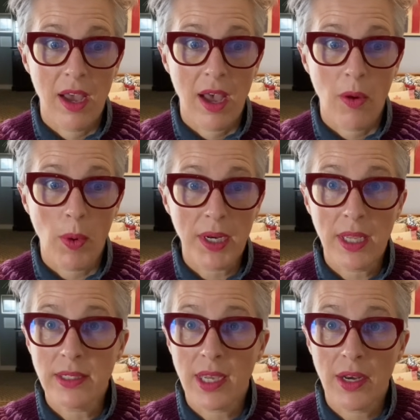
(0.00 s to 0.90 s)
one
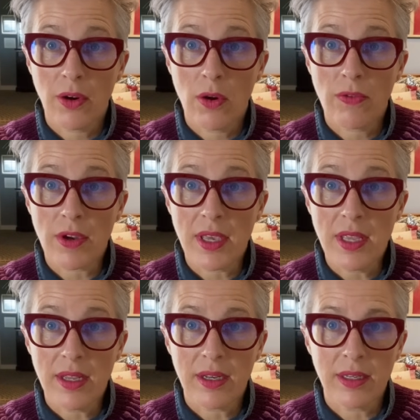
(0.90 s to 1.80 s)
container
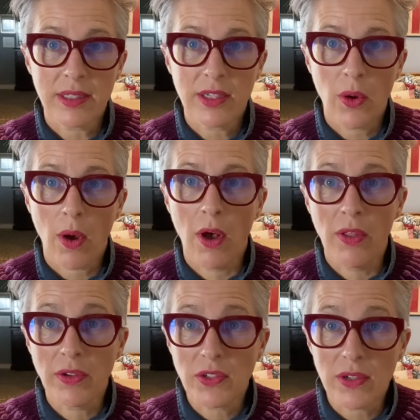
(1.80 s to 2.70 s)
overheated, and so all
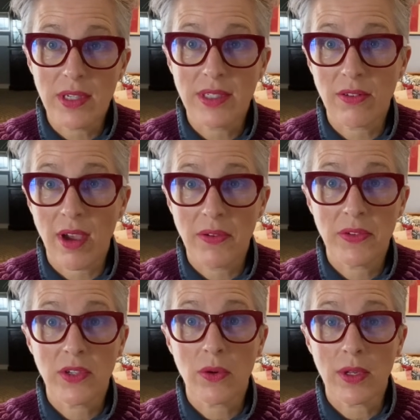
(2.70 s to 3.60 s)
the trees arrived
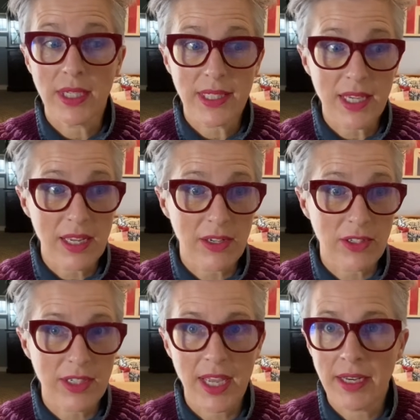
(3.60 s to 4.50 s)
totally
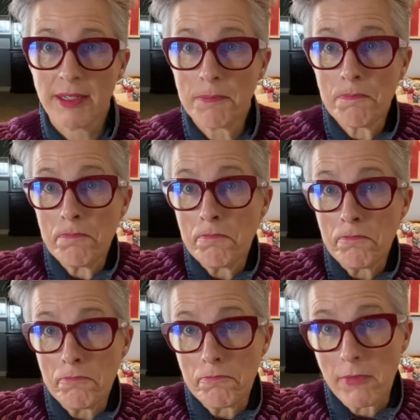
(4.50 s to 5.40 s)
singed. And
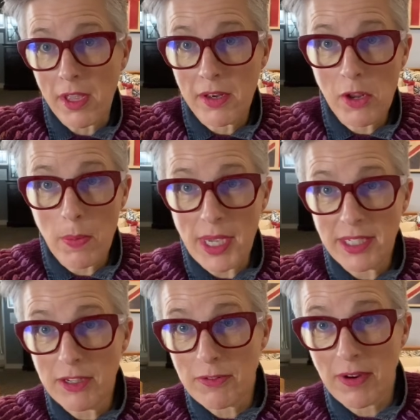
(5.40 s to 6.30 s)
no big
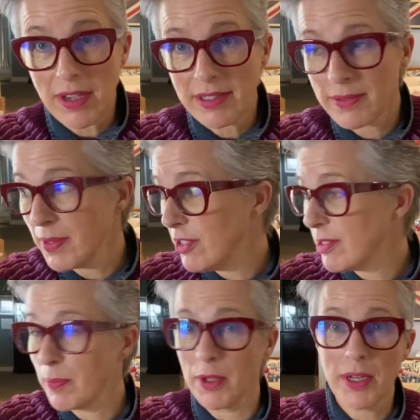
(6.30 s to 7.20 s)
deal for us. We
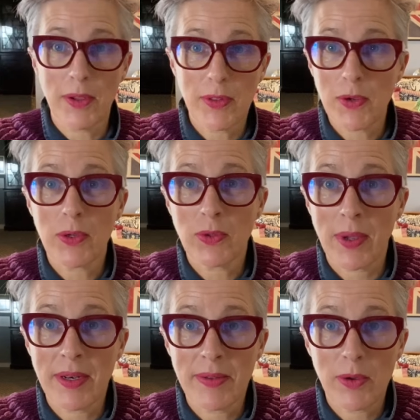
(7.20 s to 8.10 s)
just pull out the old
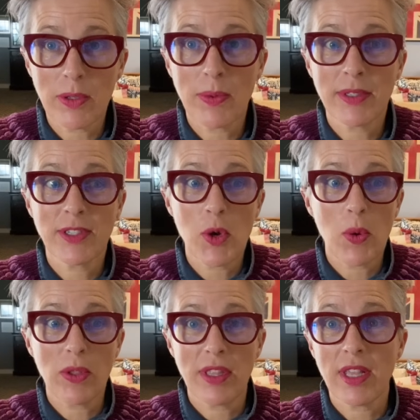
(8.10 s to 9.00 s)
one. The old one's so
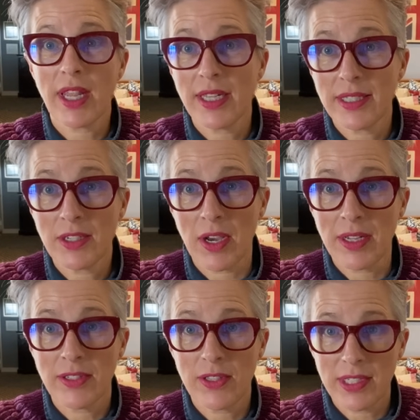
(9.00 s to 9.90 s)
old that the lights had gone.
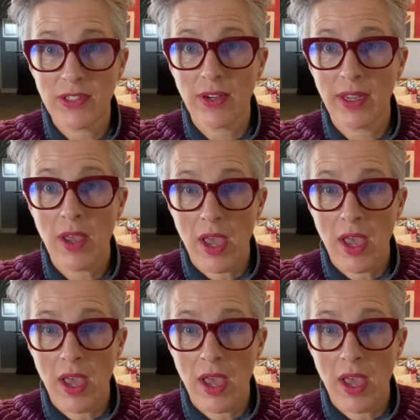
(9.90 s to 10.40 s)
So this year